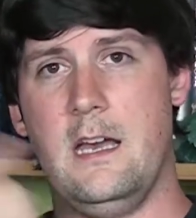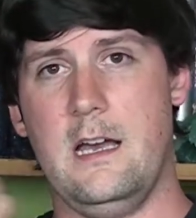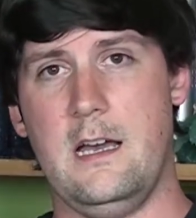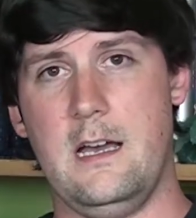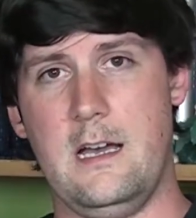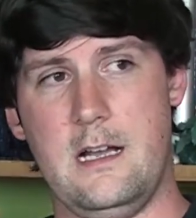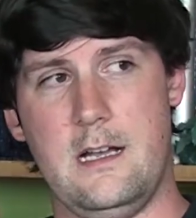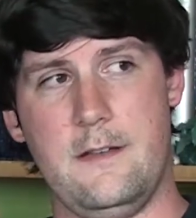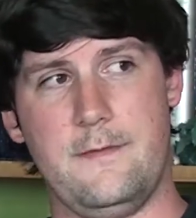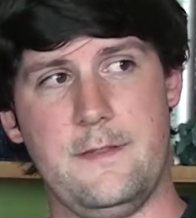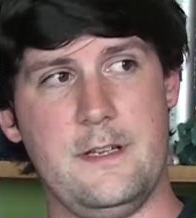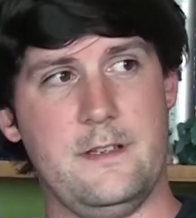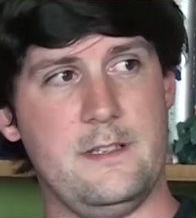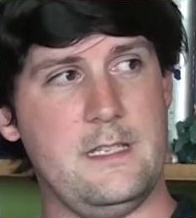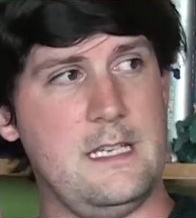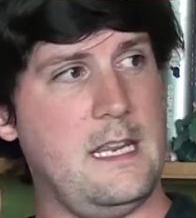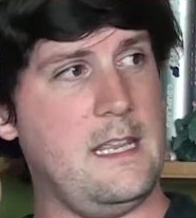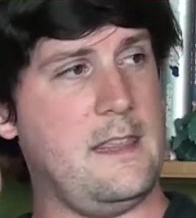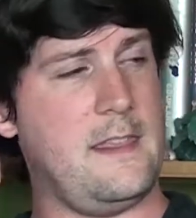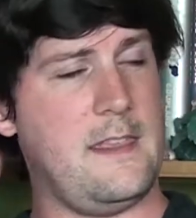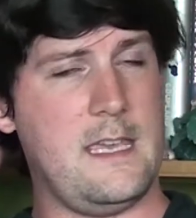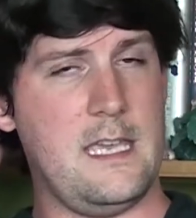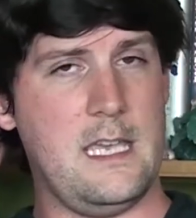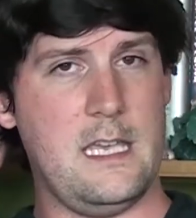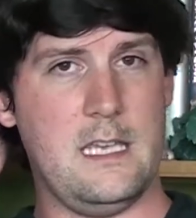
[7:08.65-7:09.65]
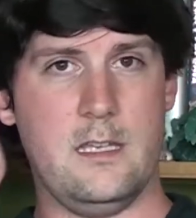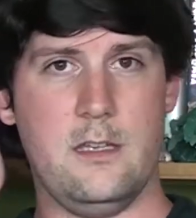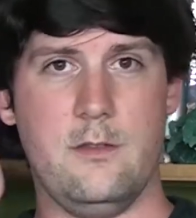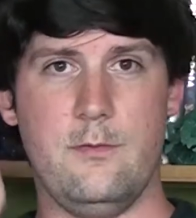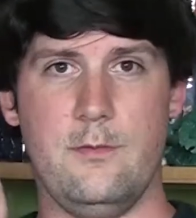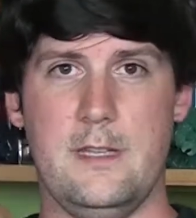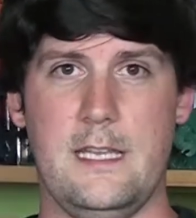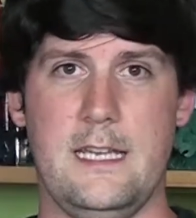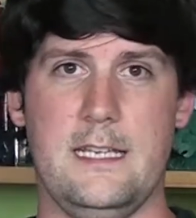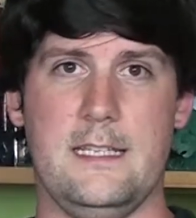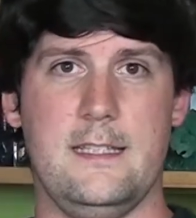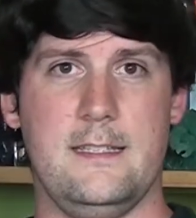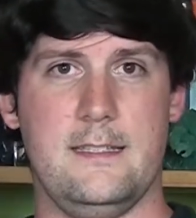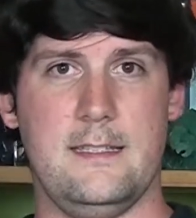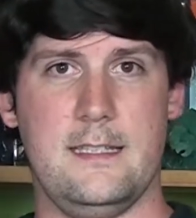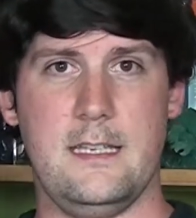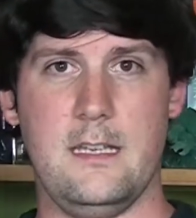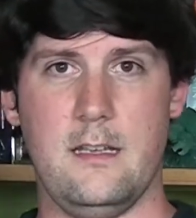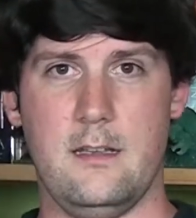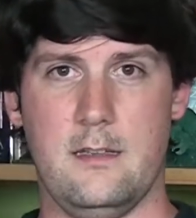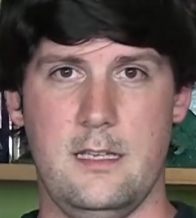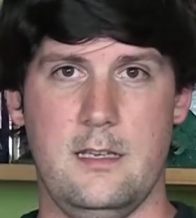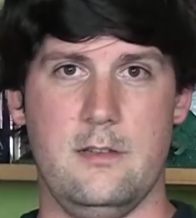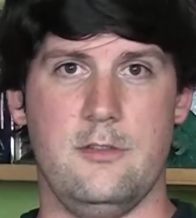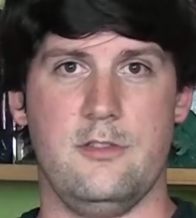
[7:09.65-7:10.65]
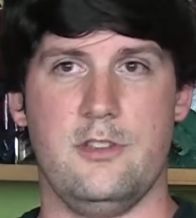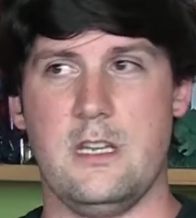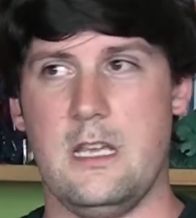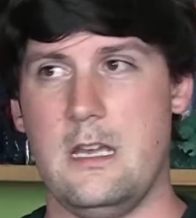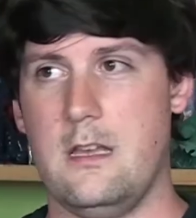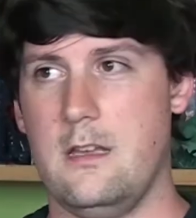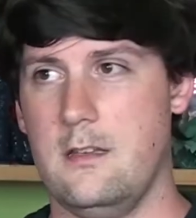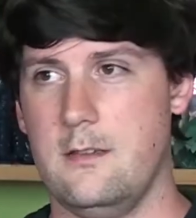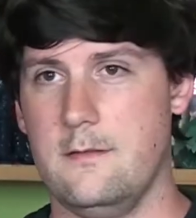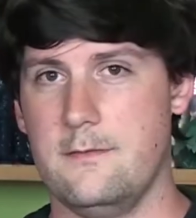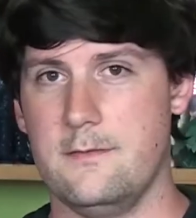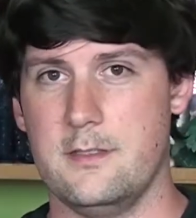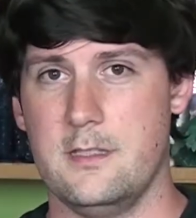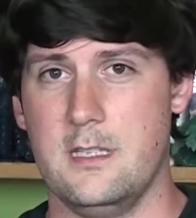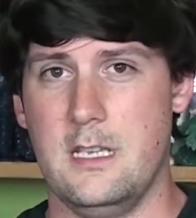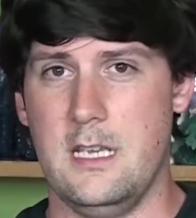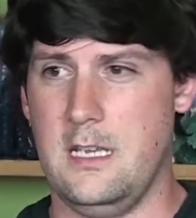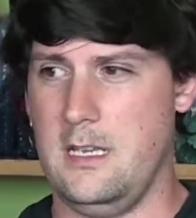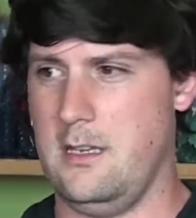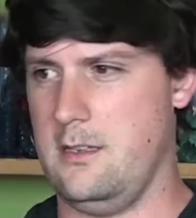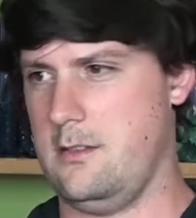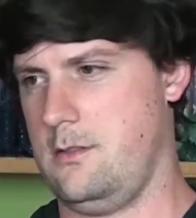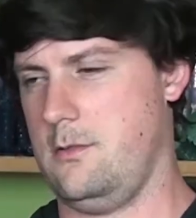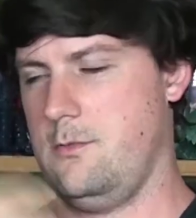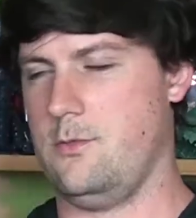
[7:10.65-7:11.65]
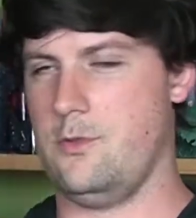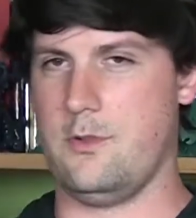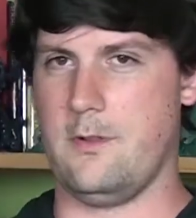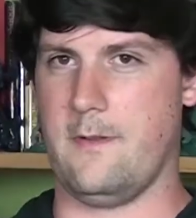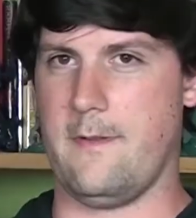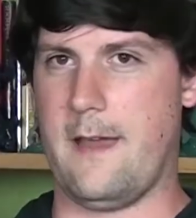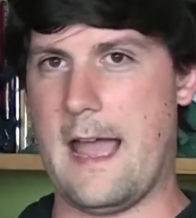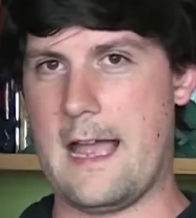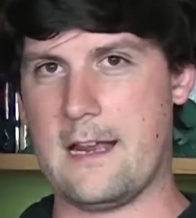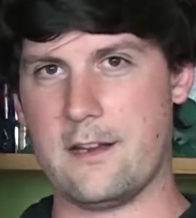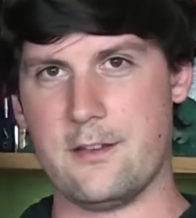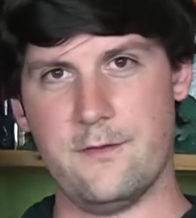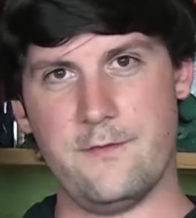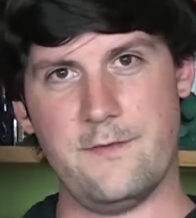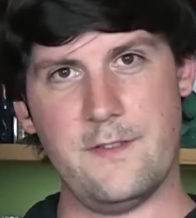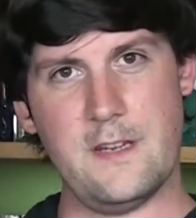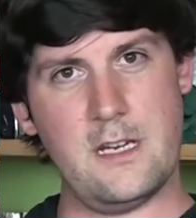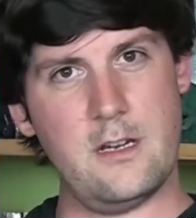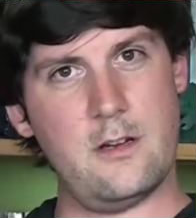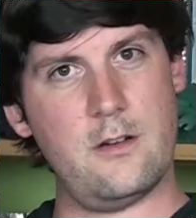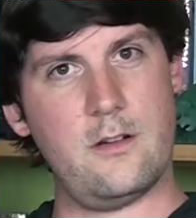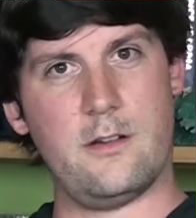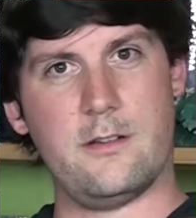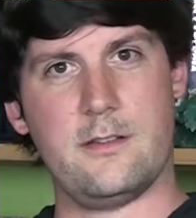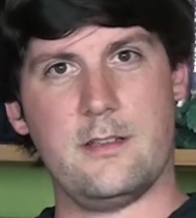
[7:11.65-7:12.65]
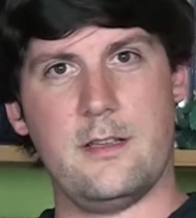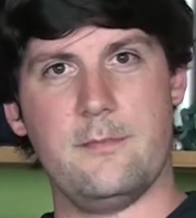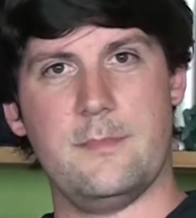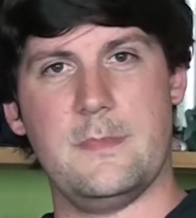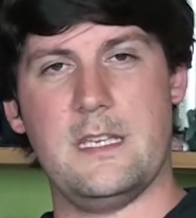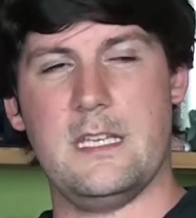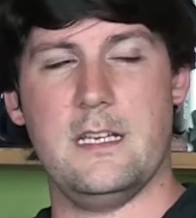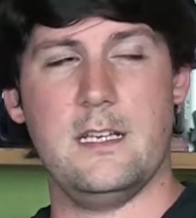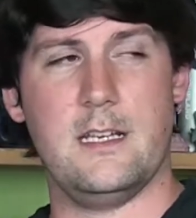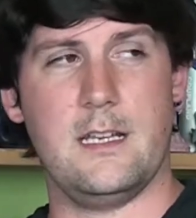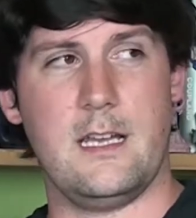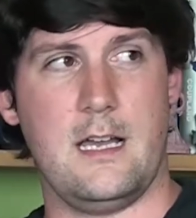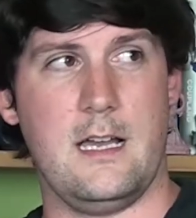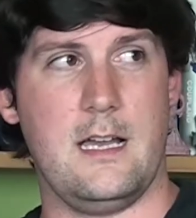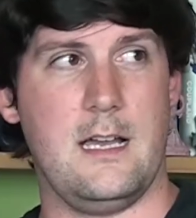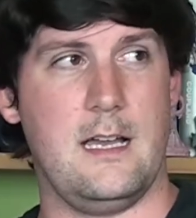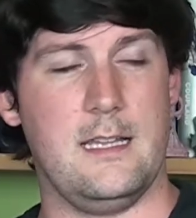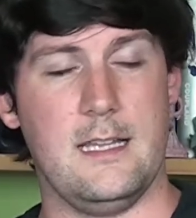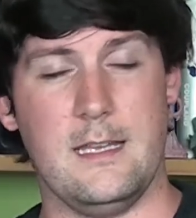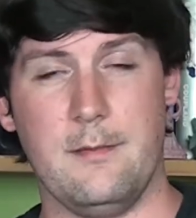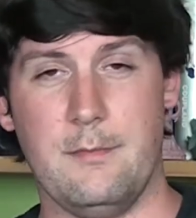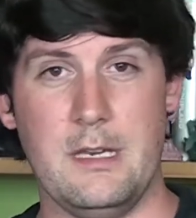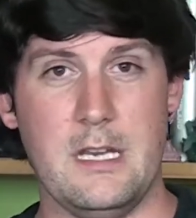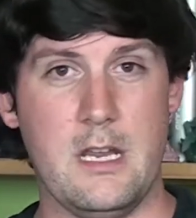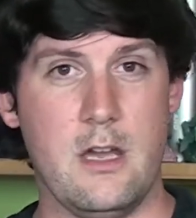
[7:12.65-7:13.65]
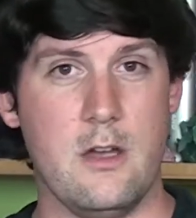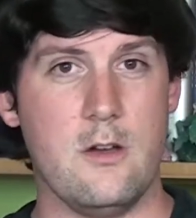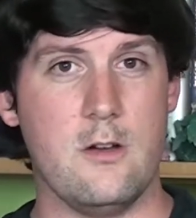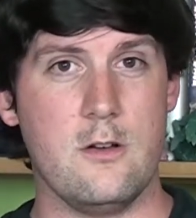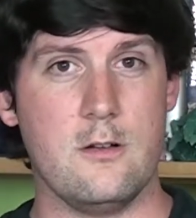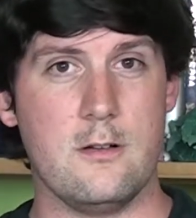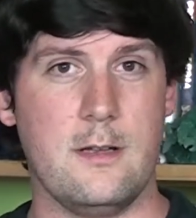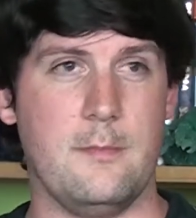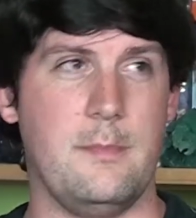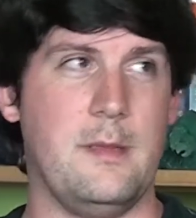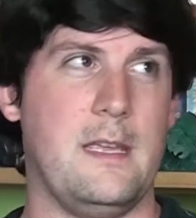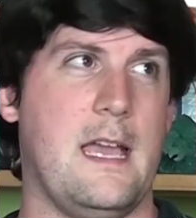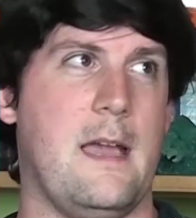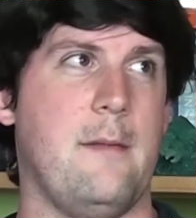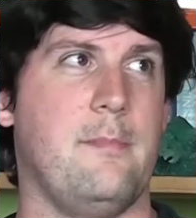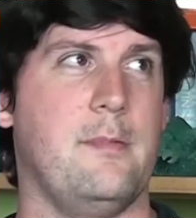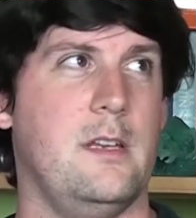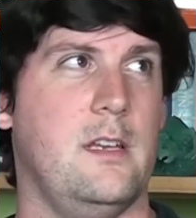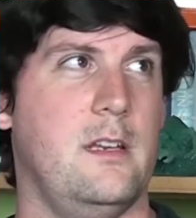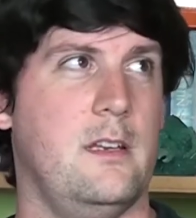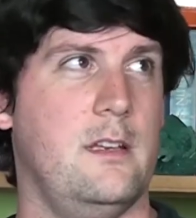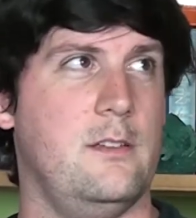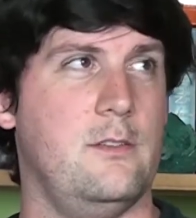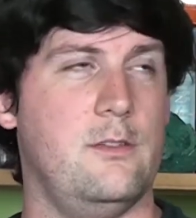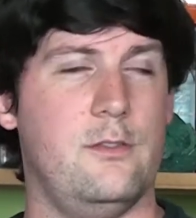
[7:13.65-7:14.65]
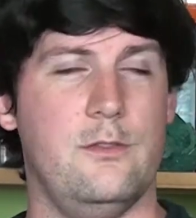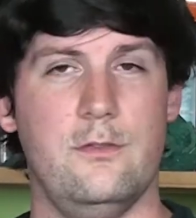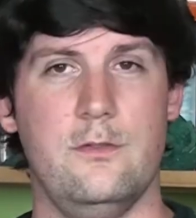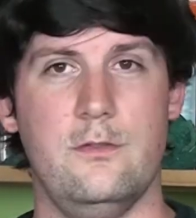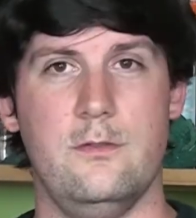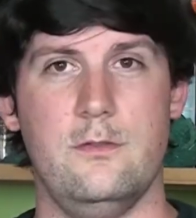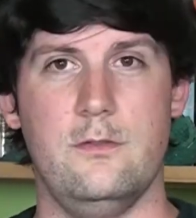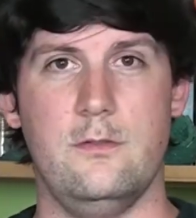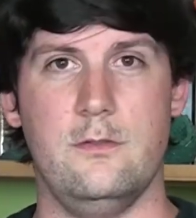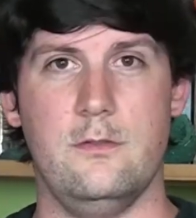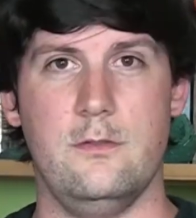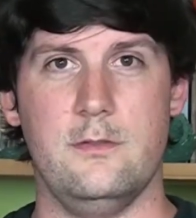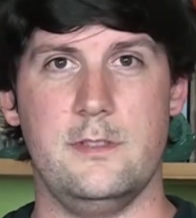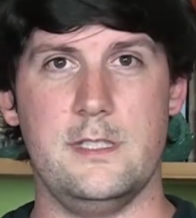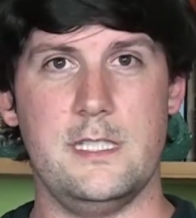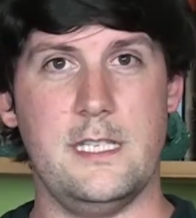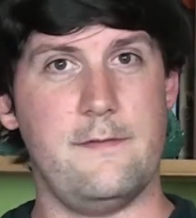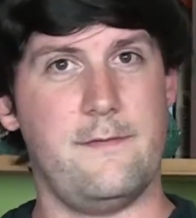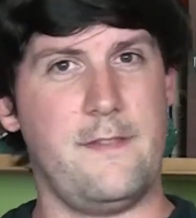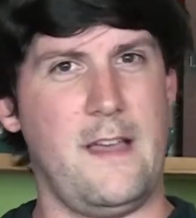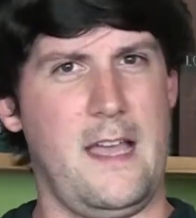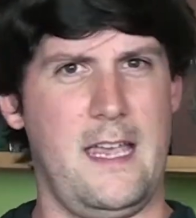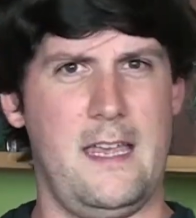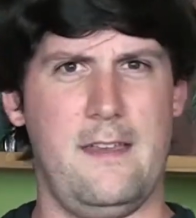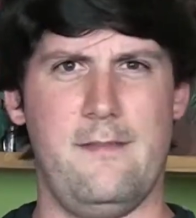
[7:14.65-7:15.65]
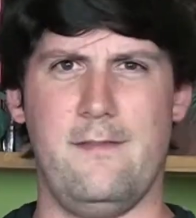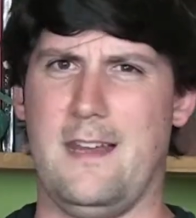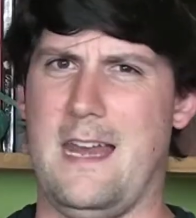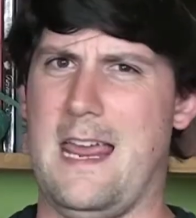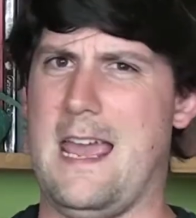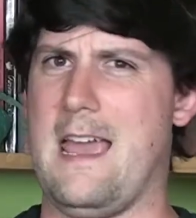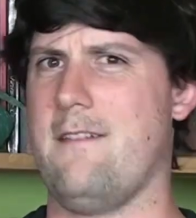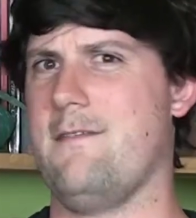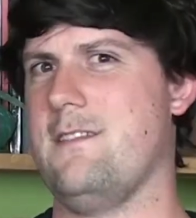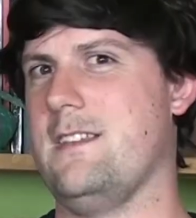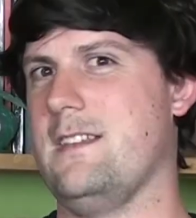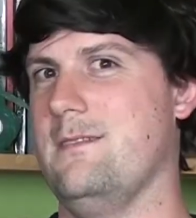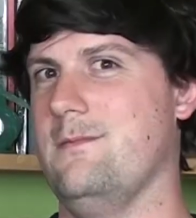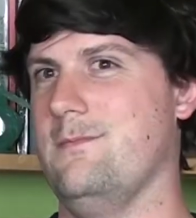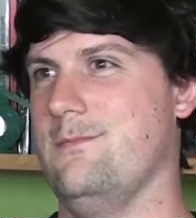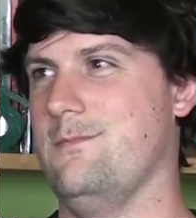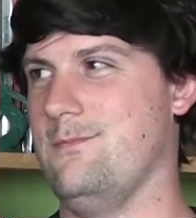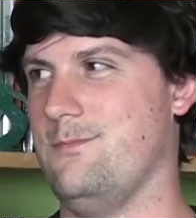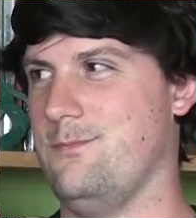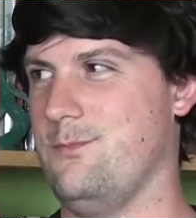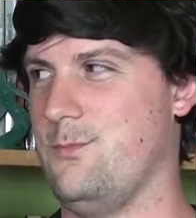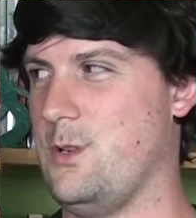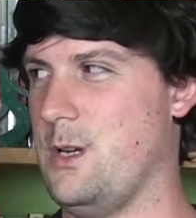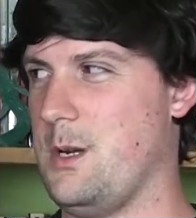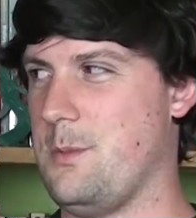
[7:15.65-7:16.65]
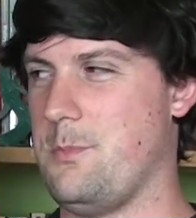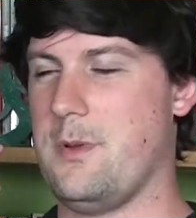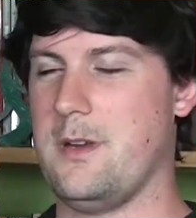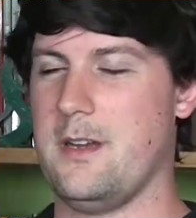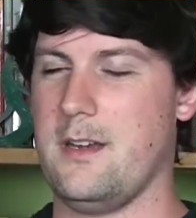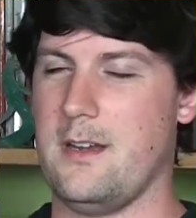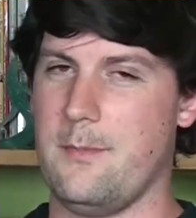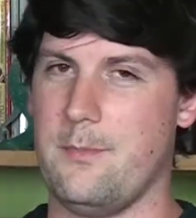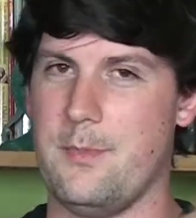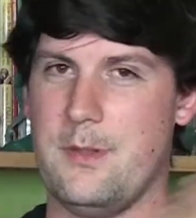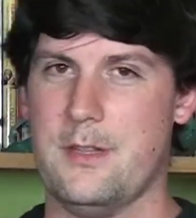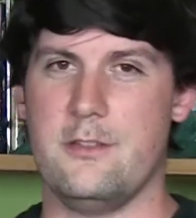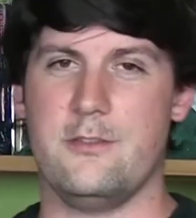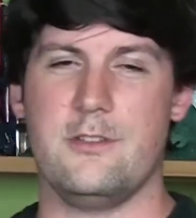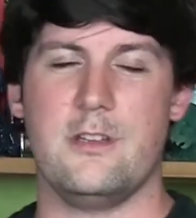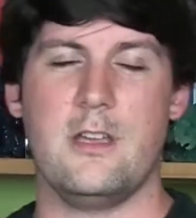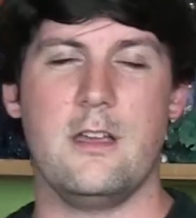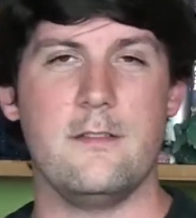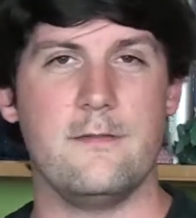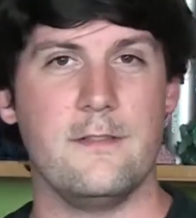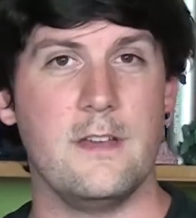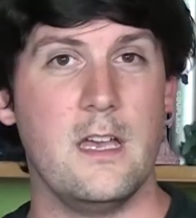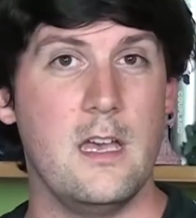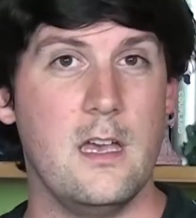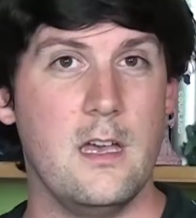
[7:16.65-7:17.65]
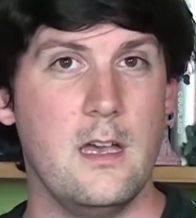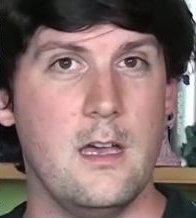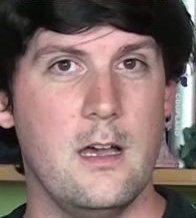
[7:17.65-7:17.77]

If there's anything you would like to see on these shelves, some sort of action figure or something, let me know. I'd be happy to see if I even have it and want to put it up on the shelf.